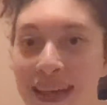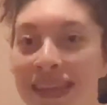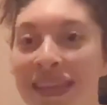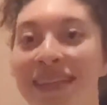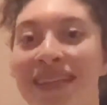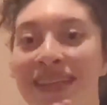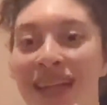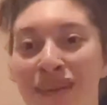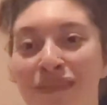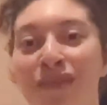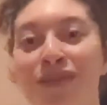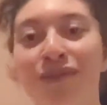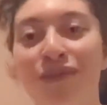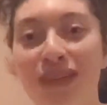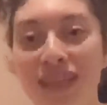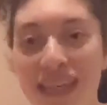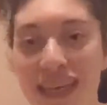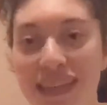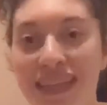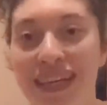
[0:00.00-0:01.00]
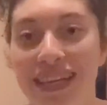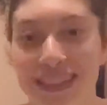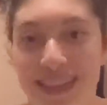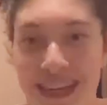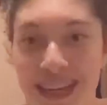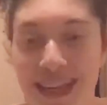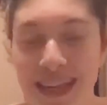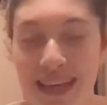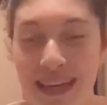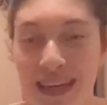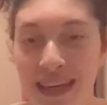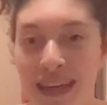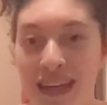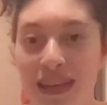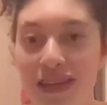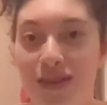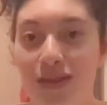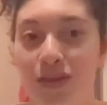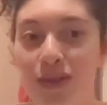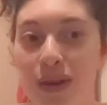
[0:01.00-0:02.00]
never forget that day
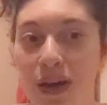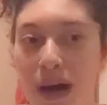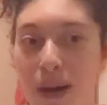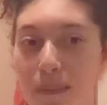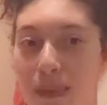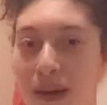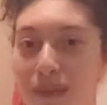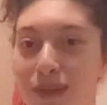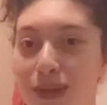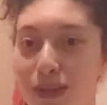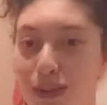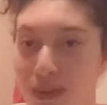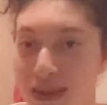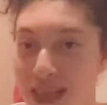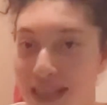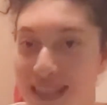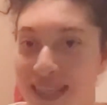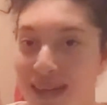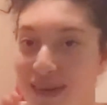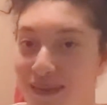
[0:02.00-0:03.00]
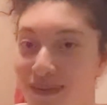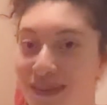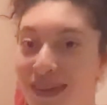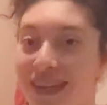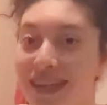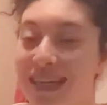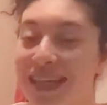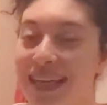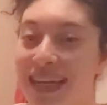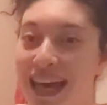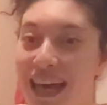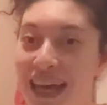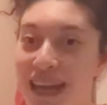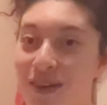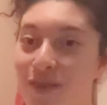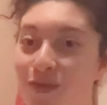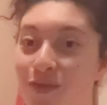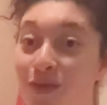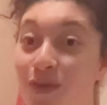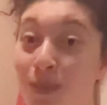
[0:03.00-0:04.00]
so i might be doing the same thing again
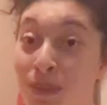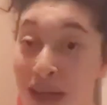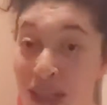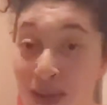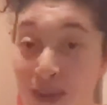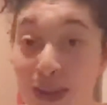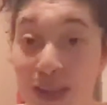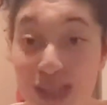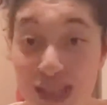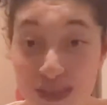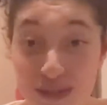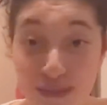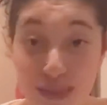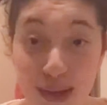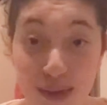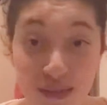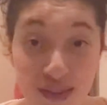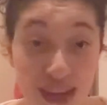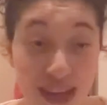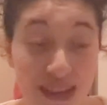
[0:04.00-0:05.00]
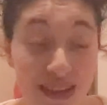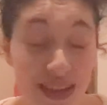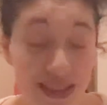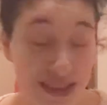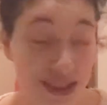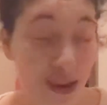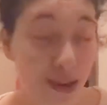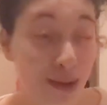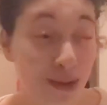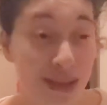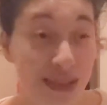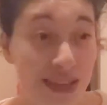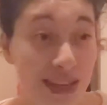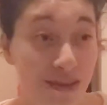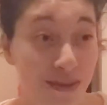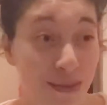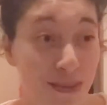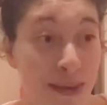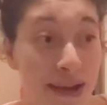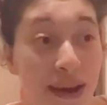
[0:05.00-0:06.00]
for my 20th birthday that's a long time
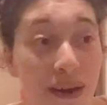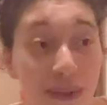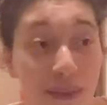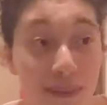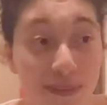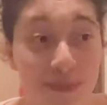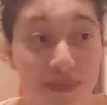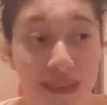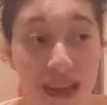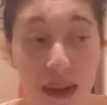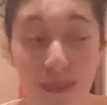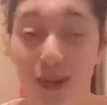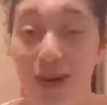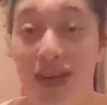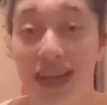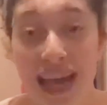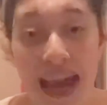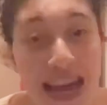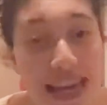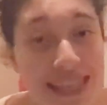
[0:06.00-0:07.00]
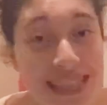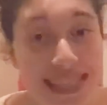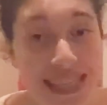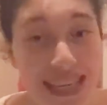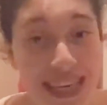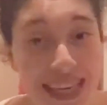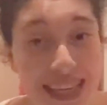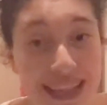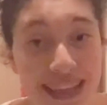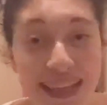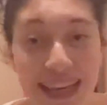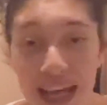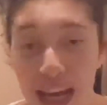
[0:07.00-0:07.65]
from now i'm only 18